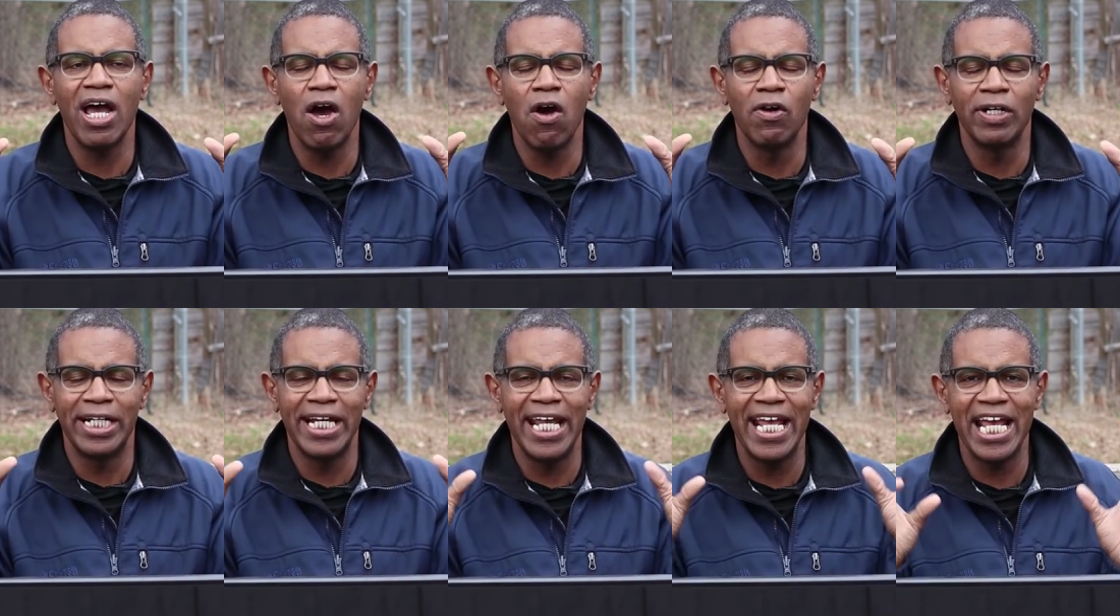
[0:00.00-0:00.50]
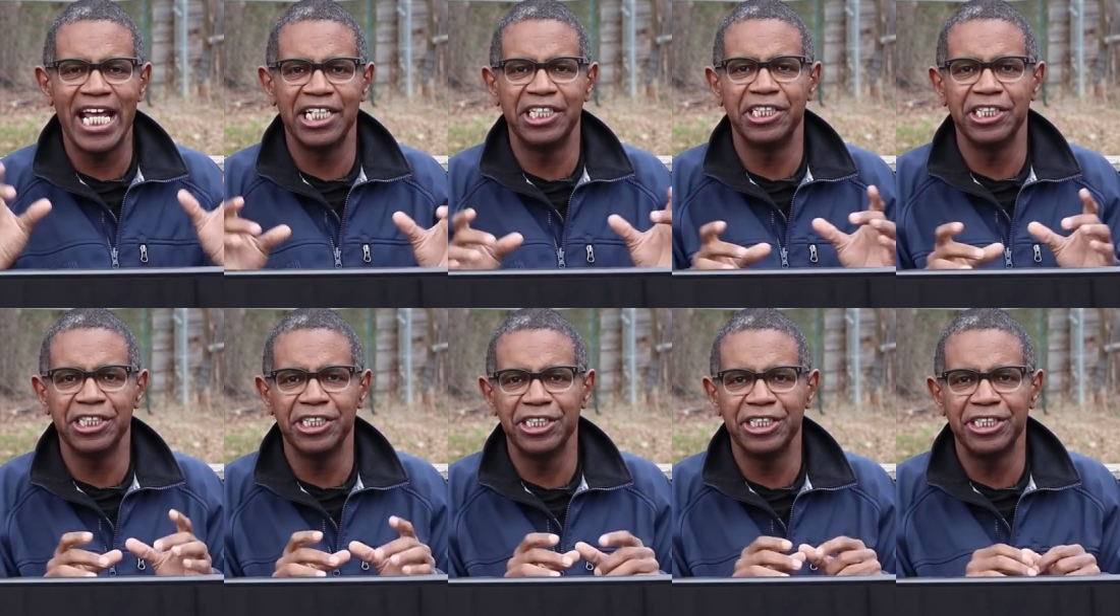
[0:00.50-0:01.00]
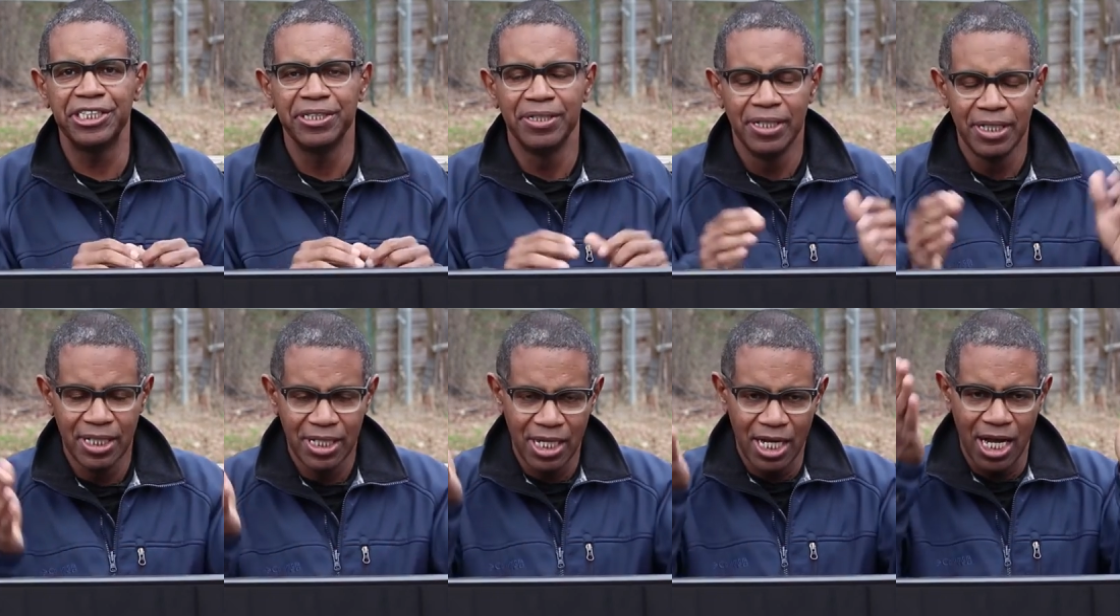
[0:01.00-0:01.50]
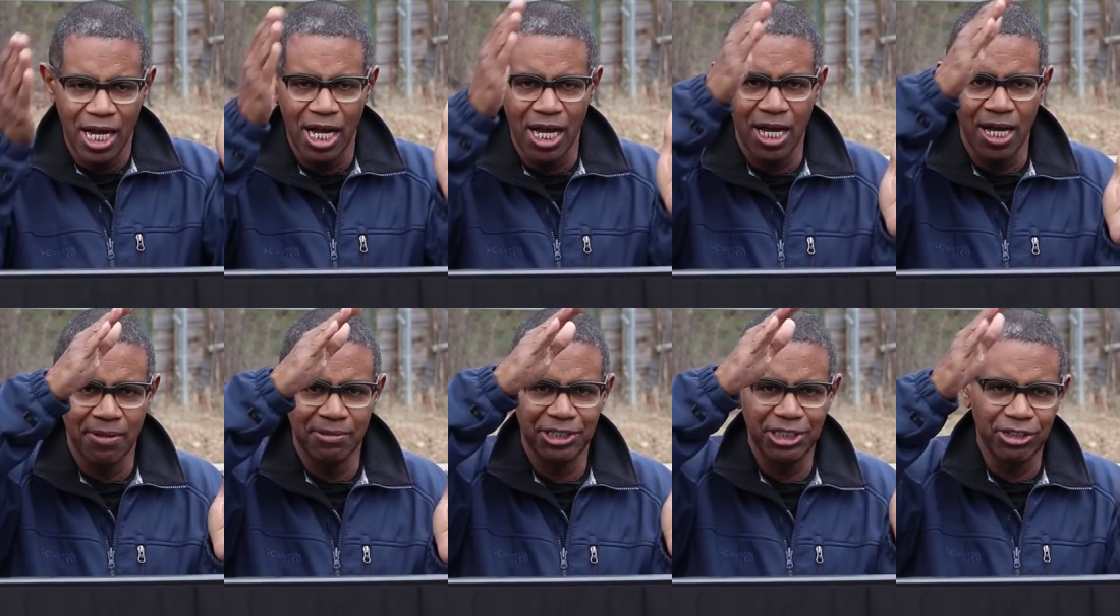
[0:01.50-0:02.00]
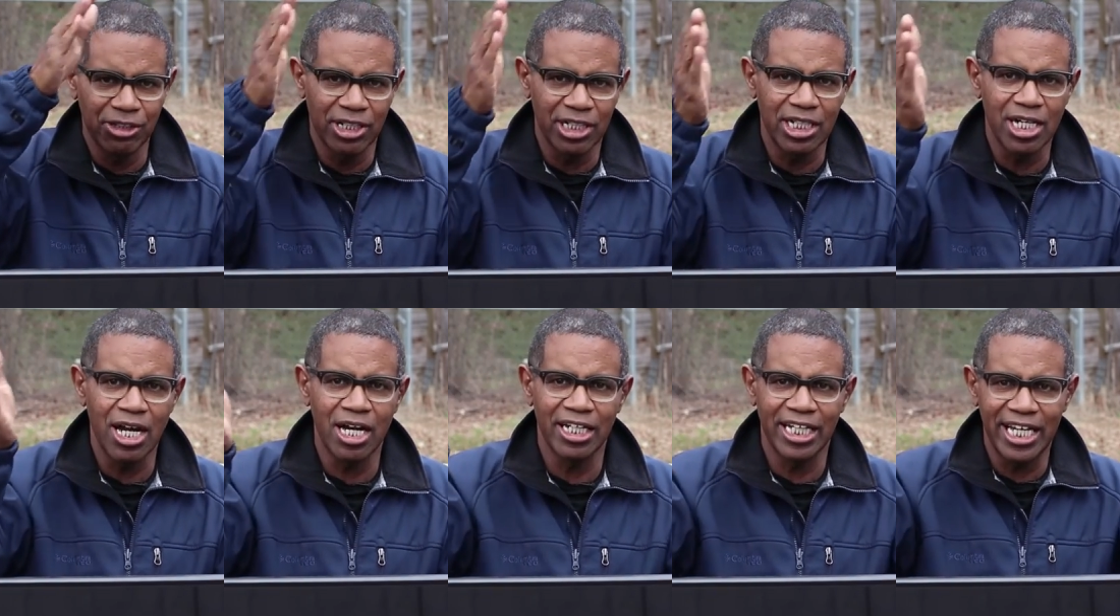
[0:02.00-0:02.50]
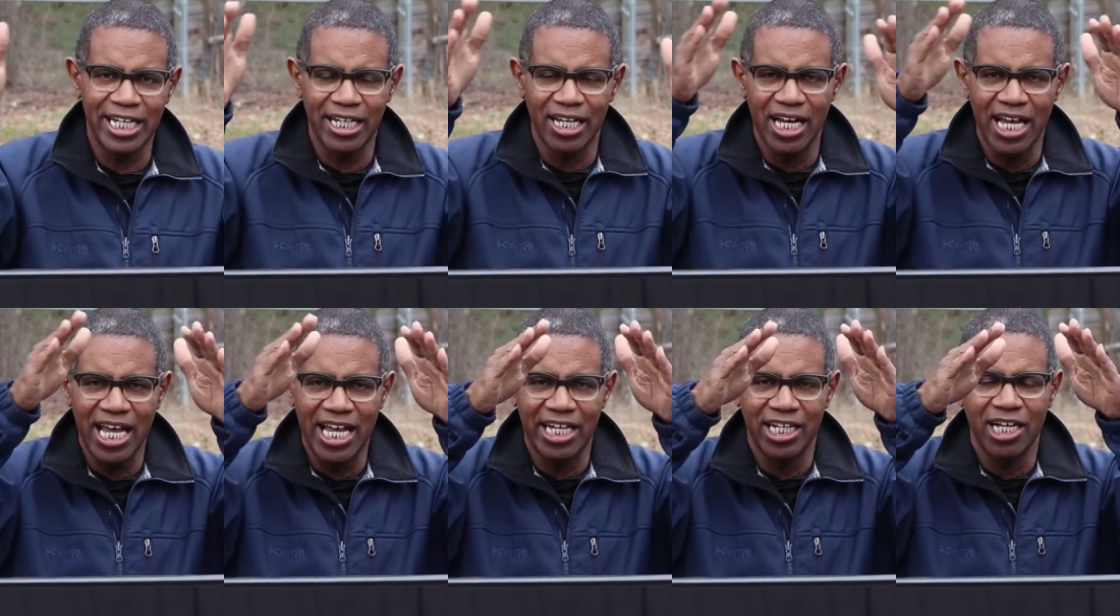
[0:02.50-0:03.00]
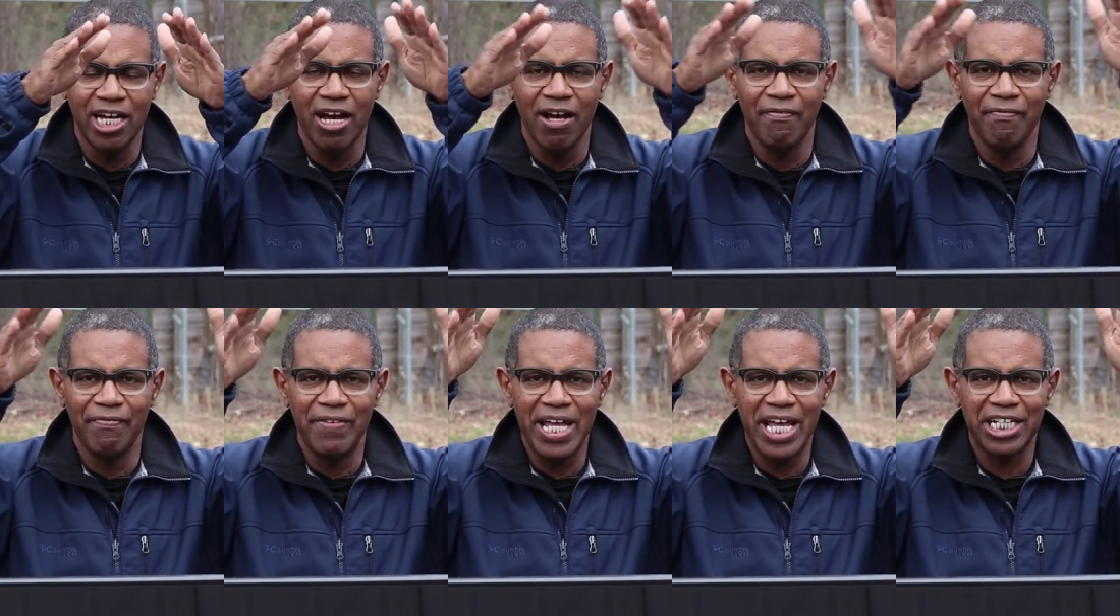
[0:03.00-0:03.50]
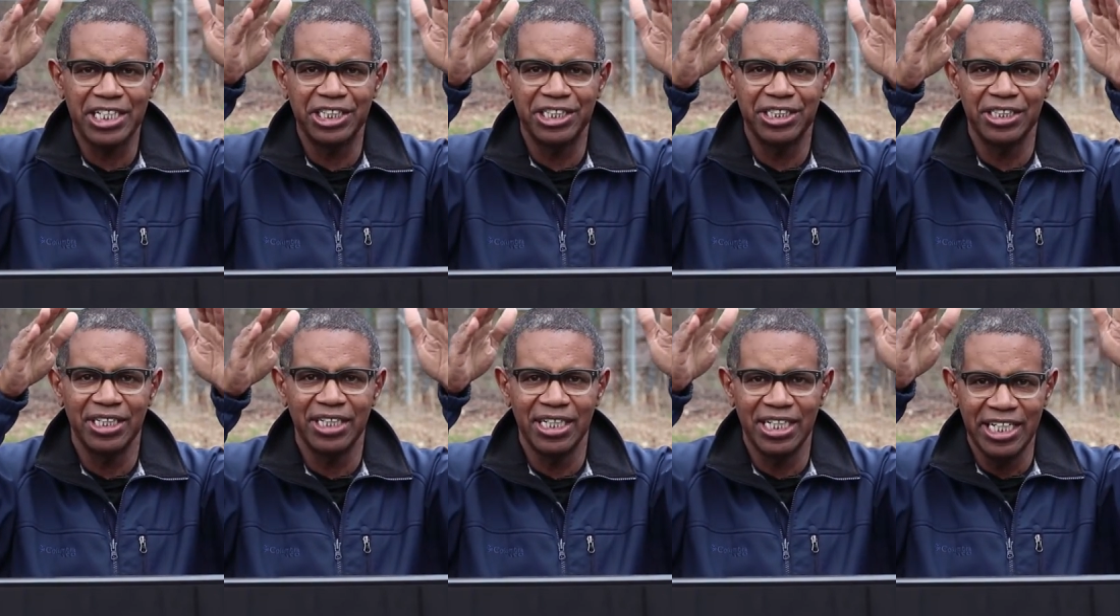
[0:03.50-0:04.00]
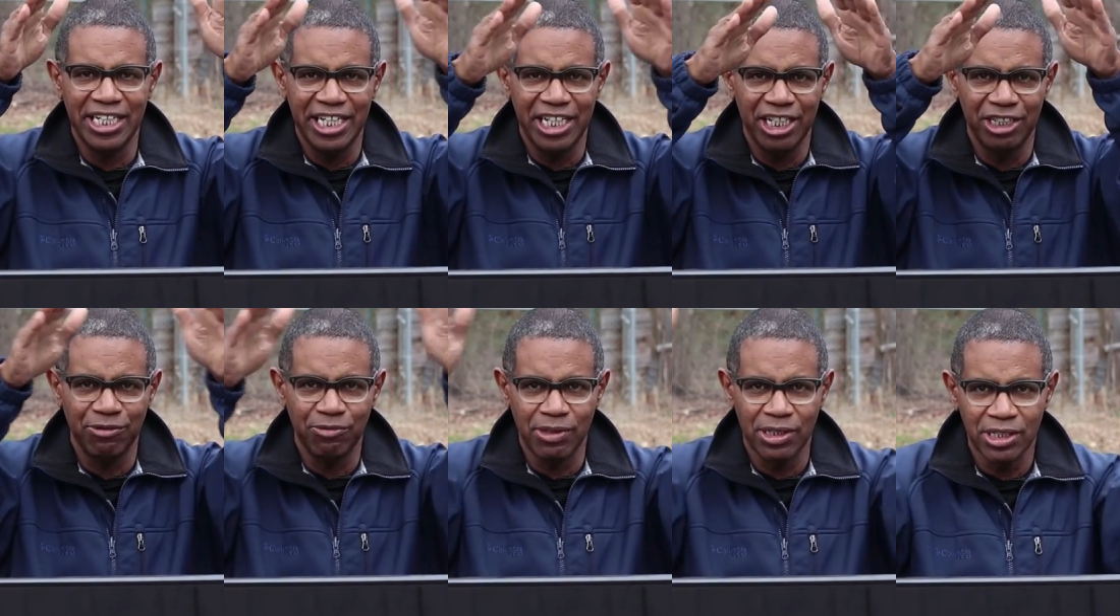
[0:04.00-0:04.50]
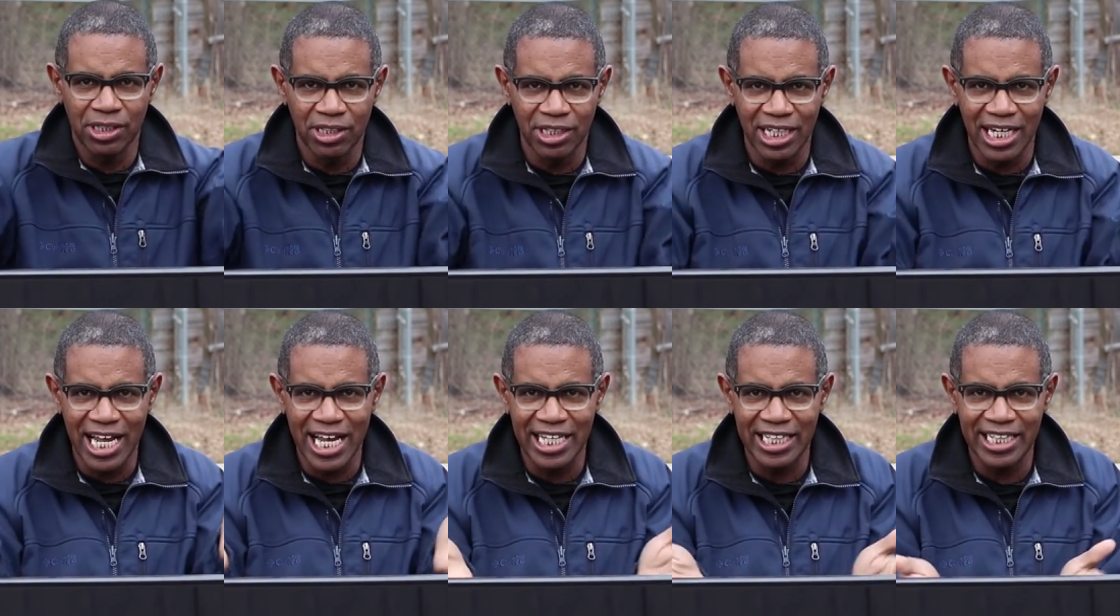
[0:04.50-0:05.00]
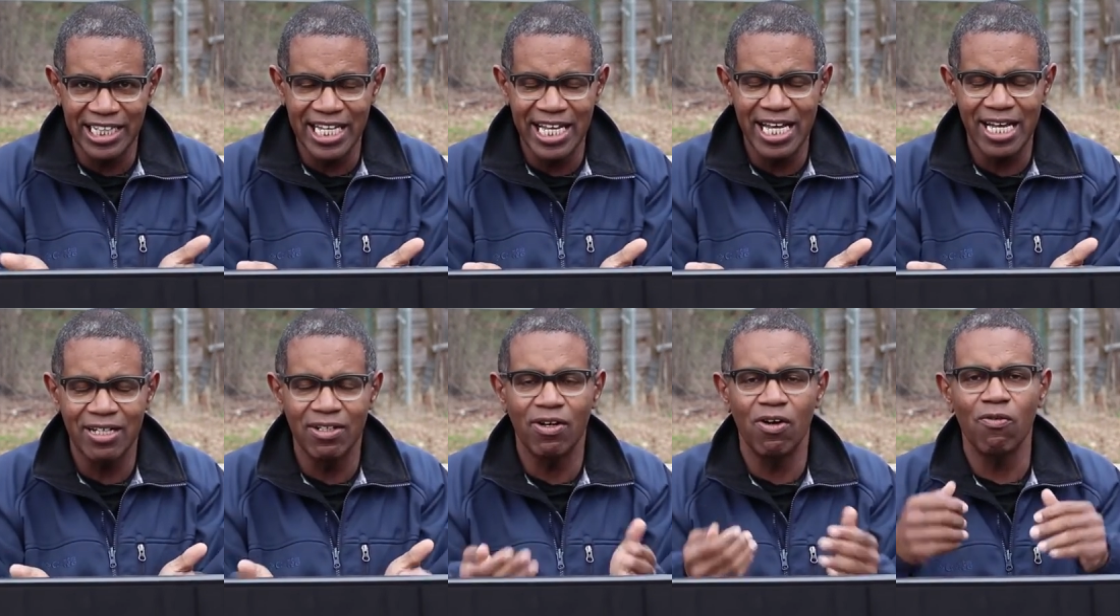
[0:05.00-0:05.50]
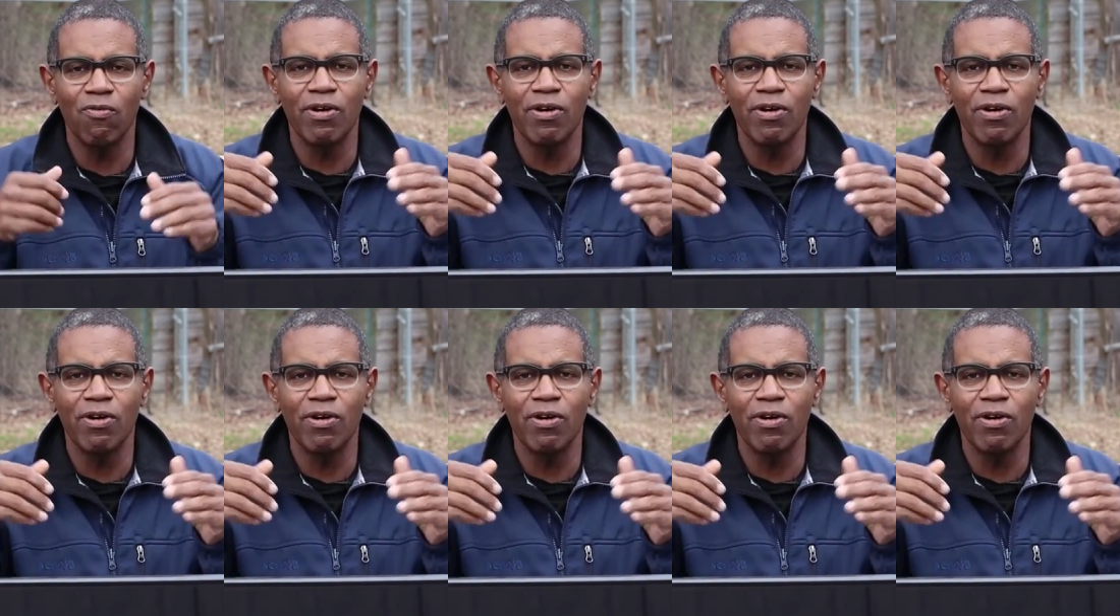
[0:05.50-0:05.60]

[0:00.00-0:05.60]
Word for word: on the edges. Uh, so a, con a convex lens would look like that,